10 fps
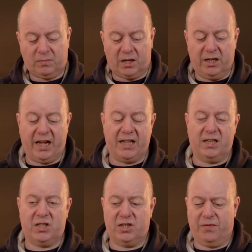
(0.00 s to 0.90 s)
Again,
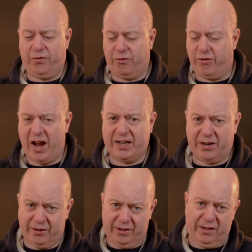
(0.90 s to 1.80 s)
this is infrared.
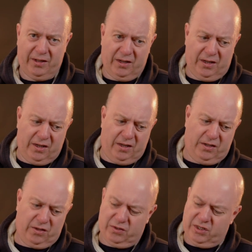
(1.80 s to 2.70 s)

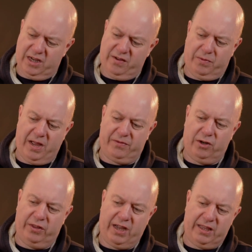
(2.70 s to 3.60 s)
So you'll see, if we have a
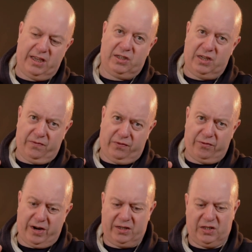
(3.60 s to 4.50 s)
look there, there's the
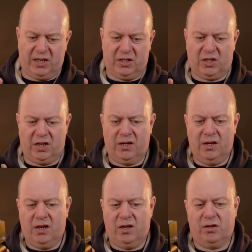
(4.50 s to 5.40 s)
infrared sensor,
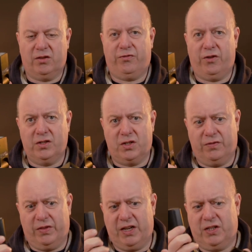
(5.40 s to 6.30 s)
and on the front
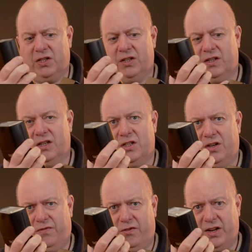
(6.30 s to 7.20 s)
of this is an
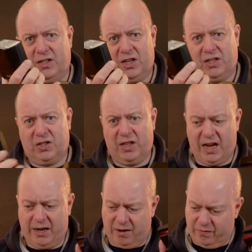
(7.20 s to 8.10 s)
infrared sensor
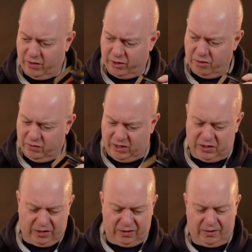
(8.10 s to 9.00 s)
there. Now, I've not used
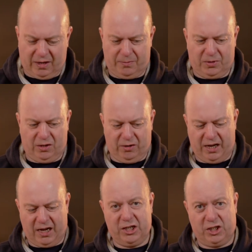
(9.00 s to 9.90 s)
this in
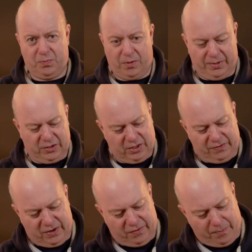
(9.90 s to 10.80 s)
absolutely ages, probably doesn't
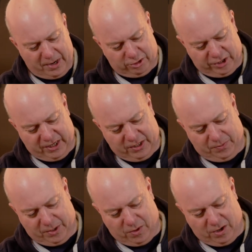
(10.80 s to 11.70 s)
even have a battery in it, to
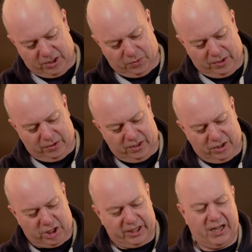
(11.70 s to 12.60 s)
be quite honest with you,
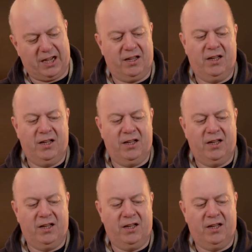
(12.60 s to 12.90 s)
didn't check that.